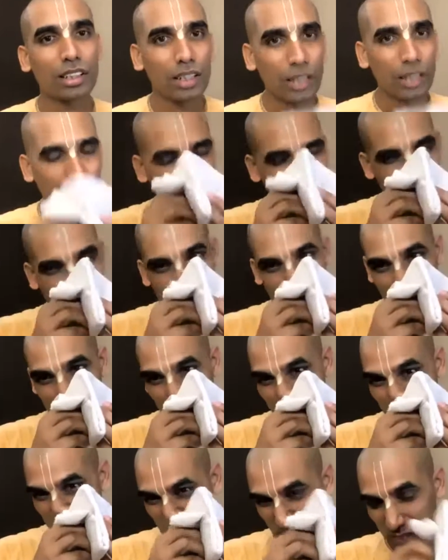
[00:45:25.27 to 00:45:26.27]
and he
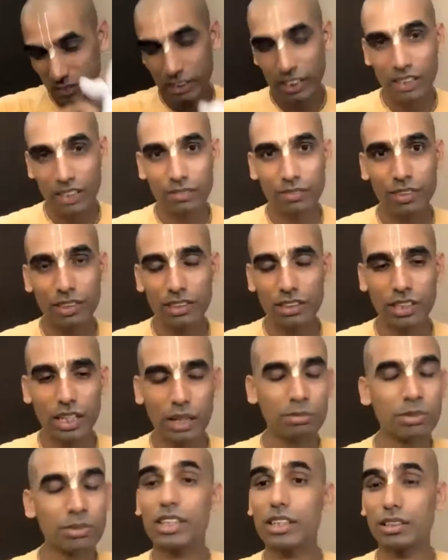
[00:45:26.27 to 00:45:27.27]
would associate with,
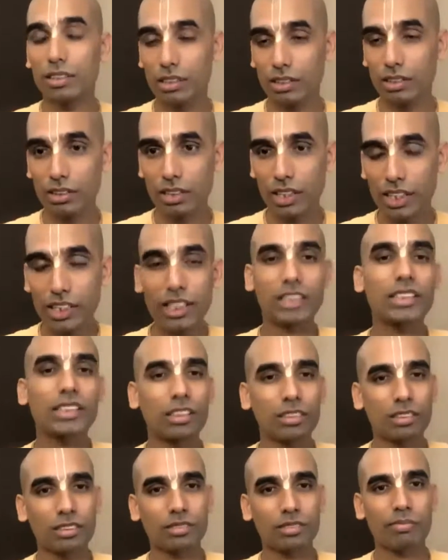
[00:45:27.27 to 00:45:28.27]
Haridas
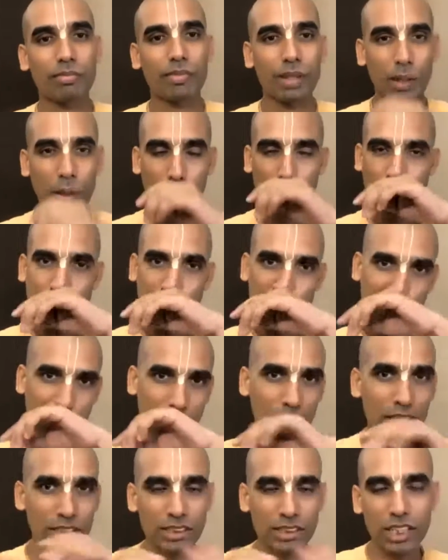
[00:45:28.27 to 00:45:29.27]
Thakur. So
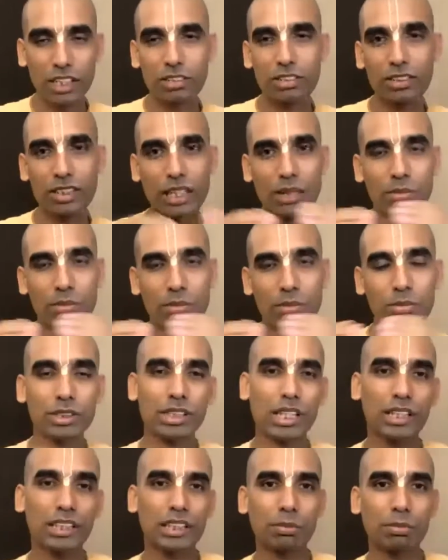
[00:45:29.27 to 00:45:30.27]
Haridas Thakur came to
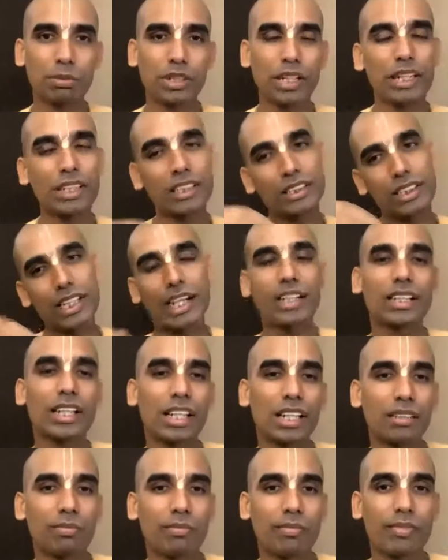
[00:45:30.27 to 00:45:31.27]
Shantipur and he stayed
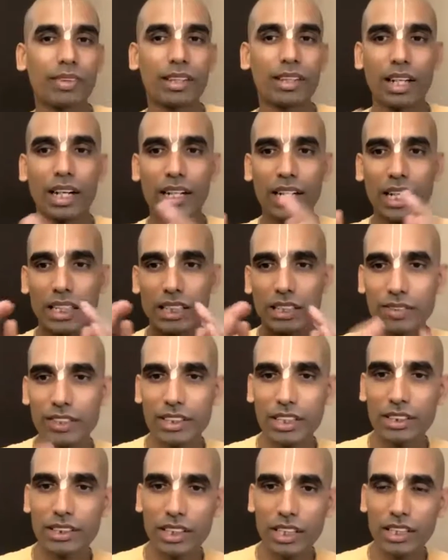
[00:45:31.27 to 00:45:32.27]
there, and
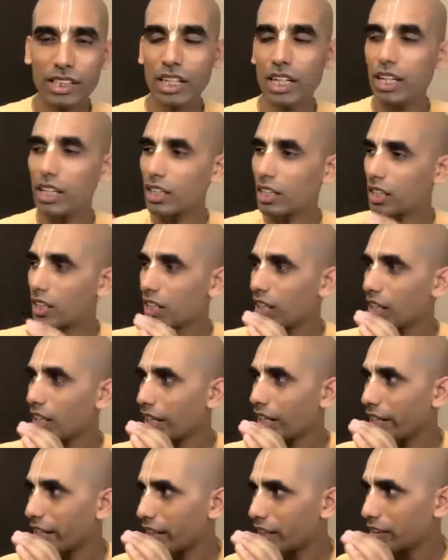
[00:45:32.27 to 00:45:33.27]
Advaita Acharya
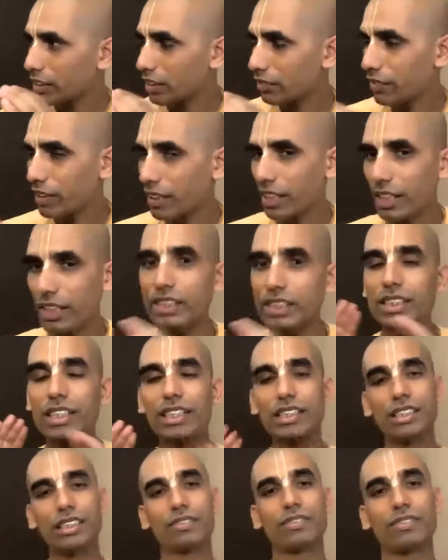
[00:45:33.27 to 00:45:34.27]
arranged for a
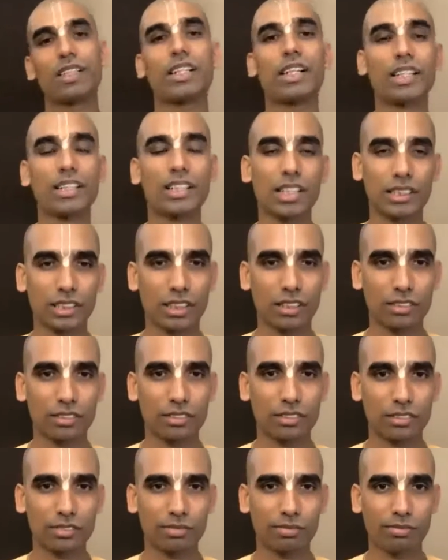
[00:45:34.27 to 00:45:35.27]
residence for Haridas
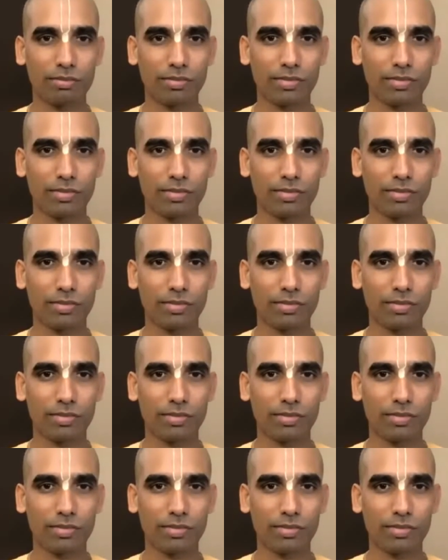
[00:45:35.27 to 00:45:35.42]
Thakur.